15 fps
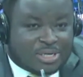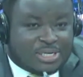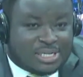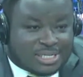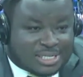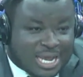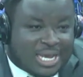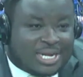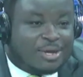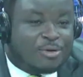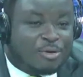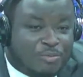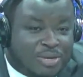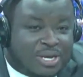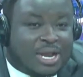that decided
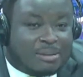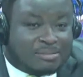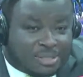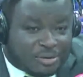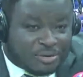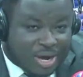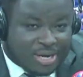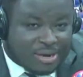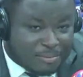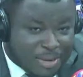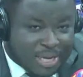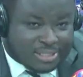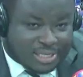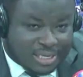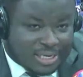who becomes a running
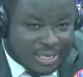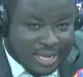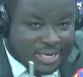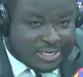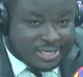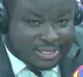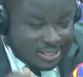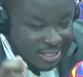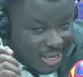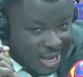mate in the NDC.